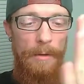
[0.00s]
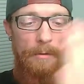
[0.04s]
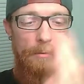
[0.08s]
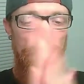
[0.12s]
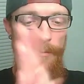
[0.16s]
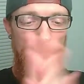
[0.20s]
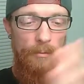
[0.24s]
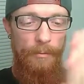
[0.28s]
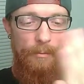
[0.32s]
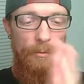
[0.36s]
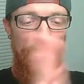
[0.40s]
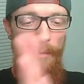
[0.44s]

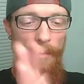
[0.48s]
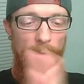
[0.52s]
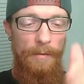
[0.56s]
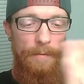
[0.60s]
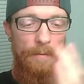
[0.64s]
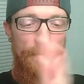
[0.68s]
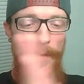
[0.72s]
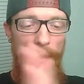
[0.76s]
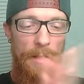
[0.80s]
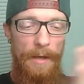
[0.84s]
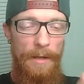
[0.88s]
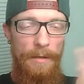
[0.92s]
melts really
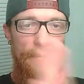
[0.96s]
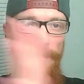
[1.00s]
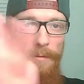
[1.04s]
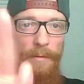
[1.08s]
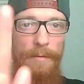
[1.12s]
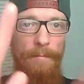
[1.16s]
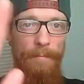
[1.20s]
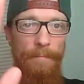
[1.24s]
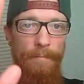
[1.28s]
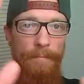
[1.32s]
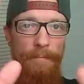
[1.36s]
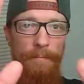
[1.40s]

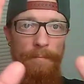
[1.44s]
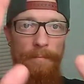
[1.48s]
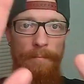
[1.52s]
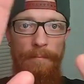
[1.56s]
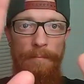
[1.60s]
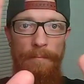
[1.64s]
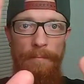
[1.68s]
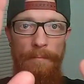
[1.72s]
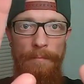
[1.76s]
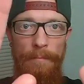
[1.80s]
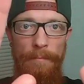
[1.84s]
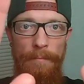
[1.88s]
fast.
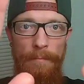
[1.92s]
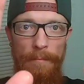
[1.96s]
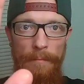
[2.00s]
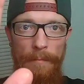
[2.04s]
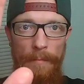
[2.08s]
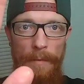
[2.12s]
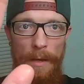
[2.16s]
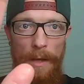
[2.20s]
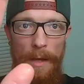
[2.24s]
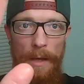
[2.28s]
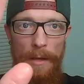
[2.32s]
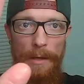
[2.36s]

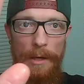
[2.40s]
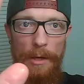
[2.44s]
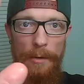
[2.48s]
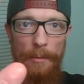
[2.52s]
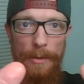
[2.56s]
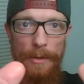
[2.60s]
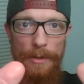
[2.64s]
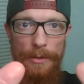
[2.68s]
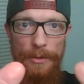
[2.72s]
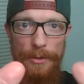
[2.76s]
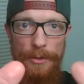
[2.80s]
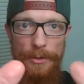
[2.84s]
Had no
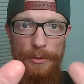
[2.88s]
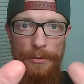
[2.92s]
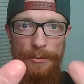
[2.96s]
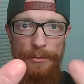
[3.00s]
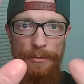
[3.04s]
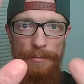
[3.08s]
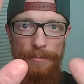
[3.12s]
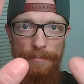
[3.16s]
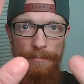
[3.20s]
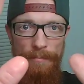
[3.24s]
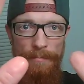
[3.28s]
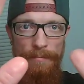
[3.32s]

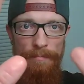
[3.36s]
issues.